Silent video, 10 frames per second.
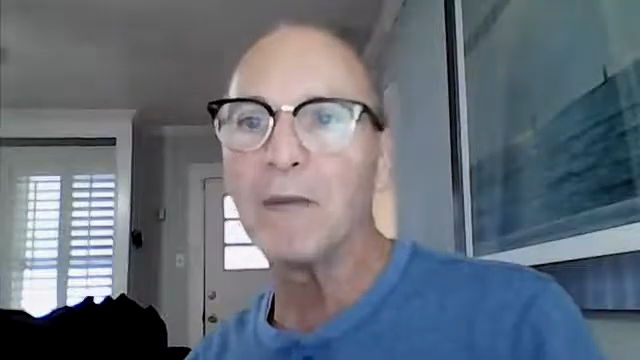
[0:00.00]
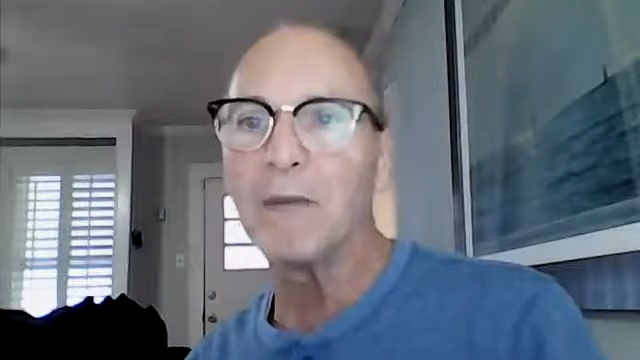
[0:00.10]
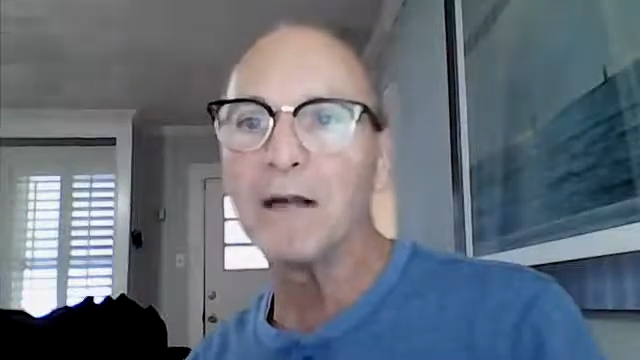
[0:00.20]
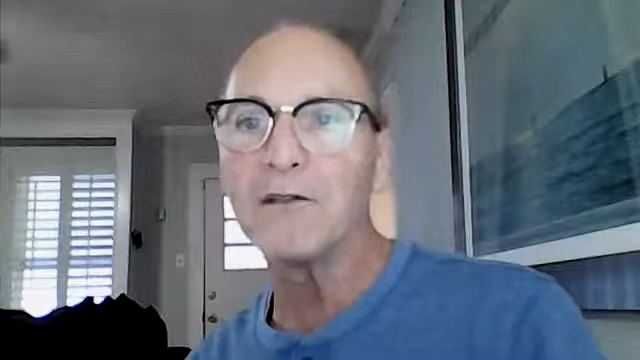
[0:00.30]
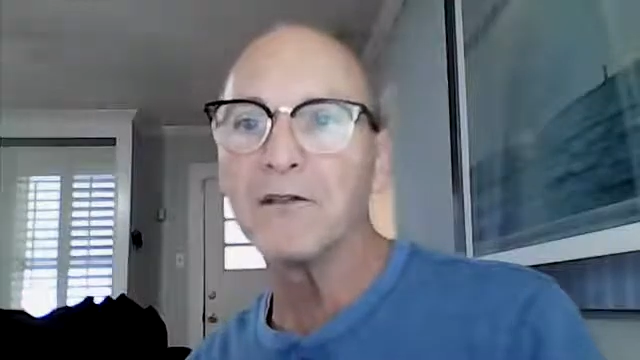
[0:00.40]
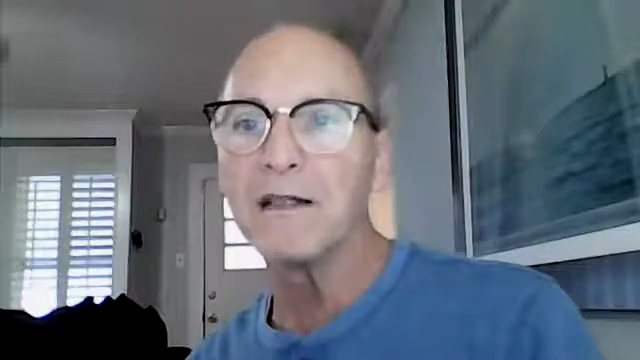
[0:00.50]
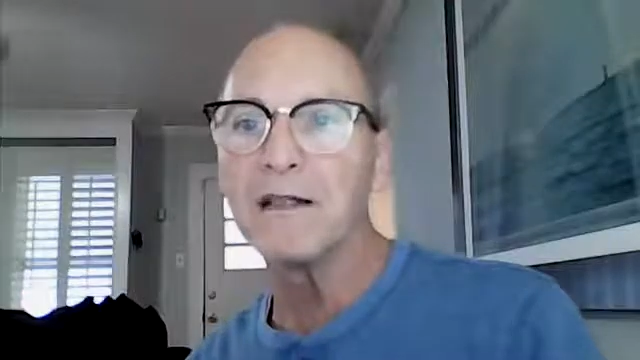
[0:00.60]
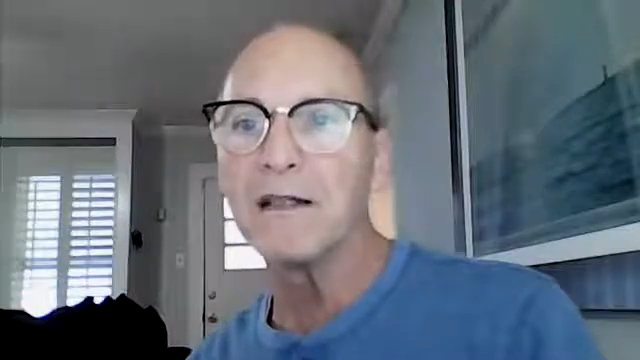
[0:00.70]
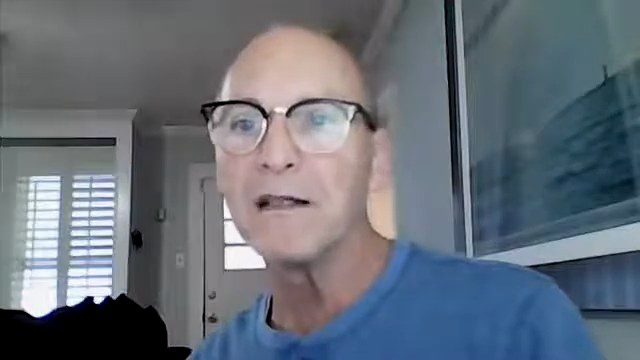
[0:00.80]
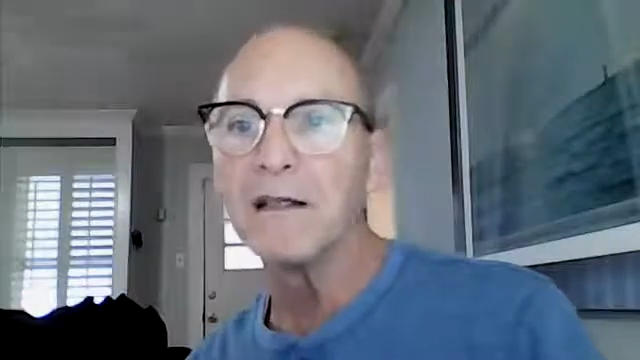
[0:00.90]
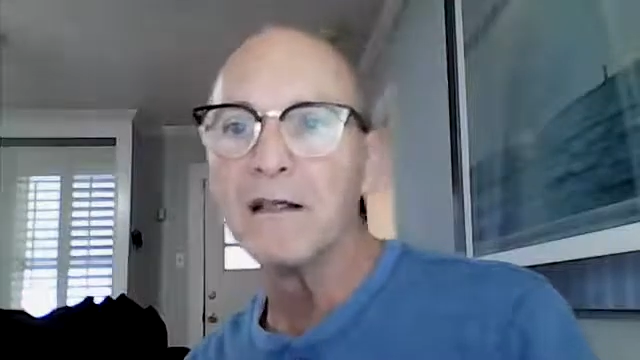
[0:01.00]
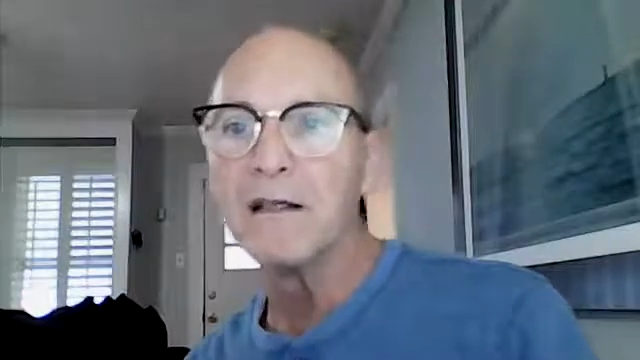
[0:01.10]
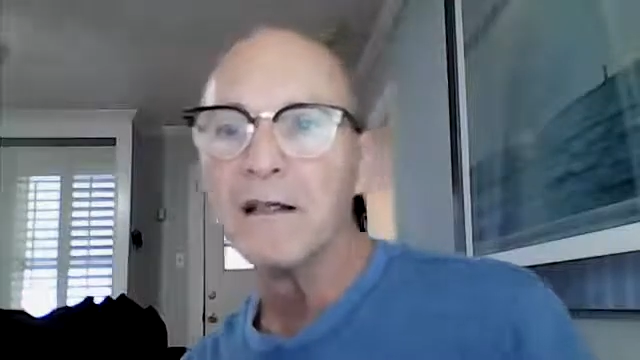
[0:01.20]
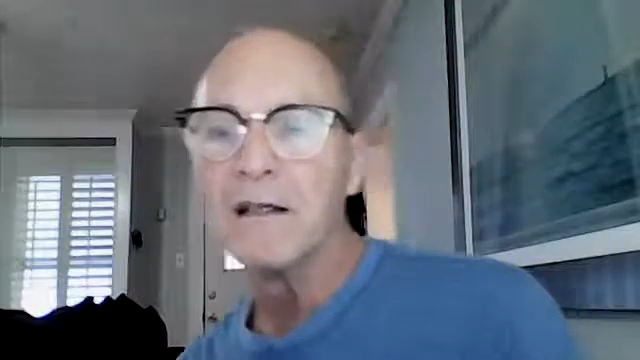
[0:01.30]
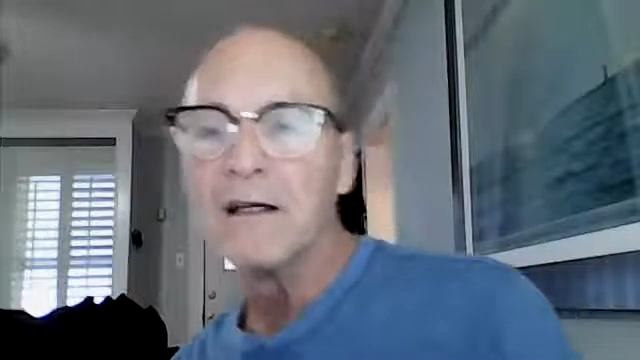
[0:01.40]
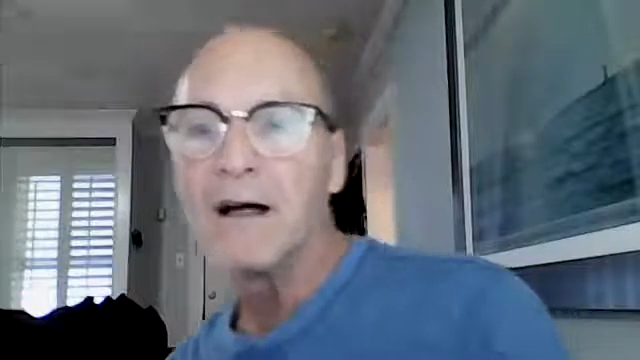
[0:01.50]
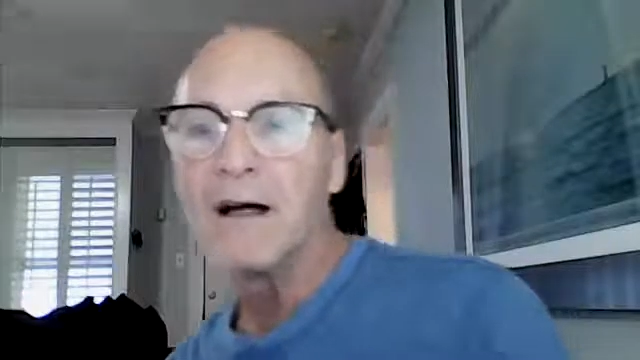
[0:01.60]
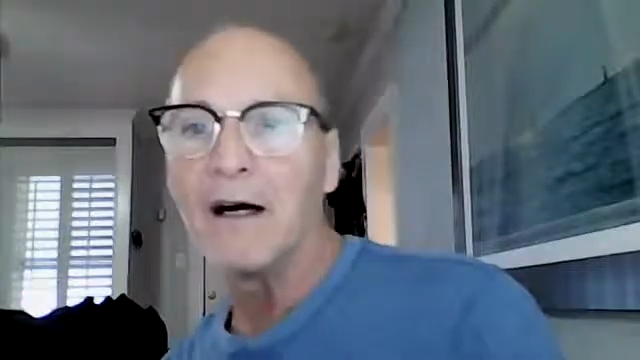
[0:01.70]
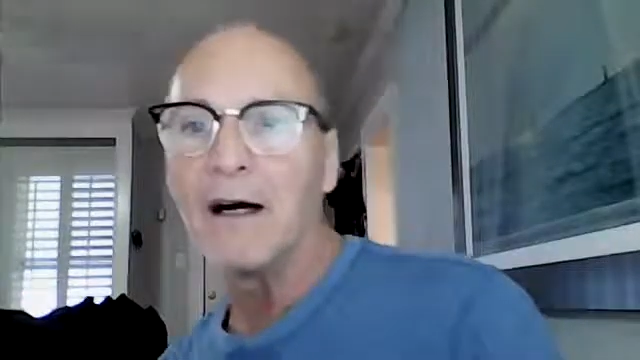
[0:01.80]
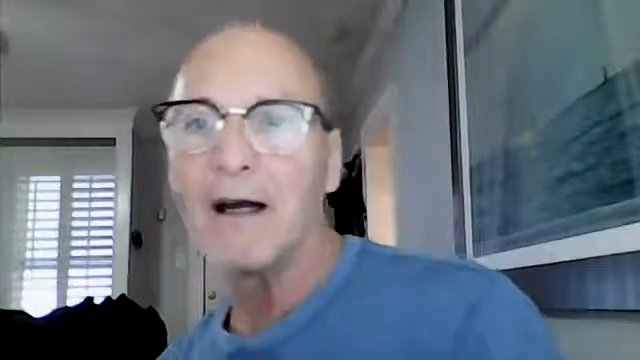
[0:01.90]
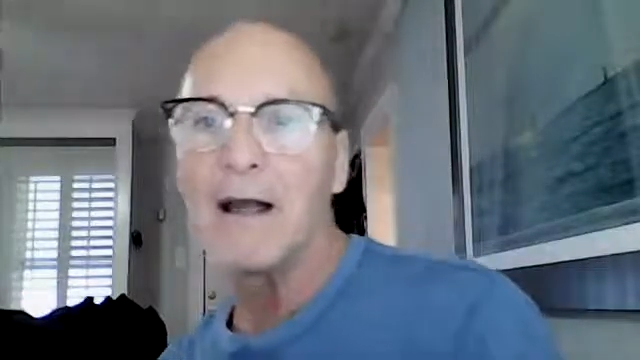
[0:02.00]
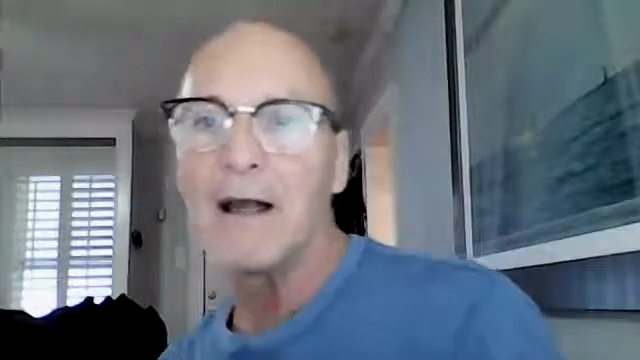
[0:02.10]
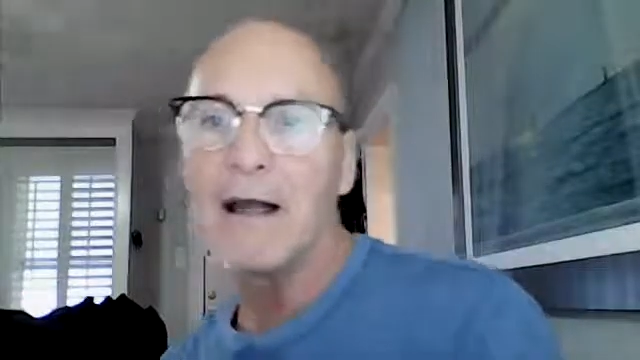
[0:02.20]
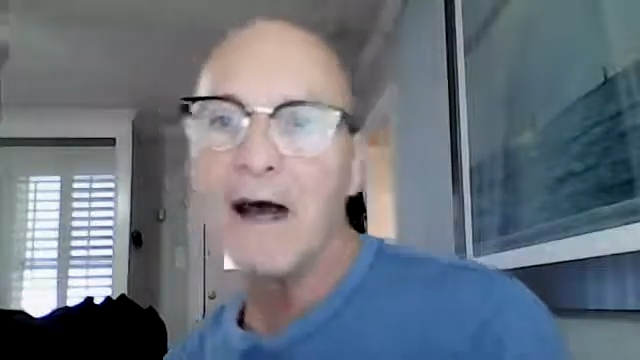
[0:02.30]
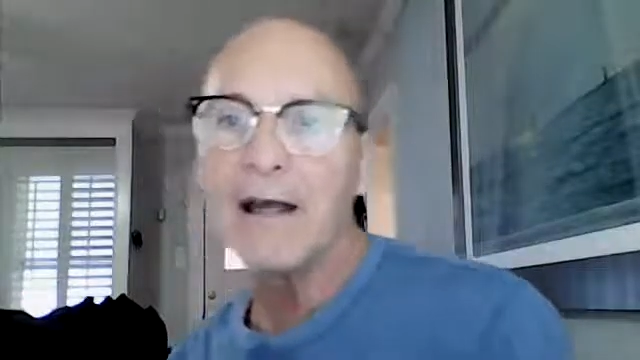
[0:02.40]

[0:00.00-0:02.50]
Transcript: I see, hi,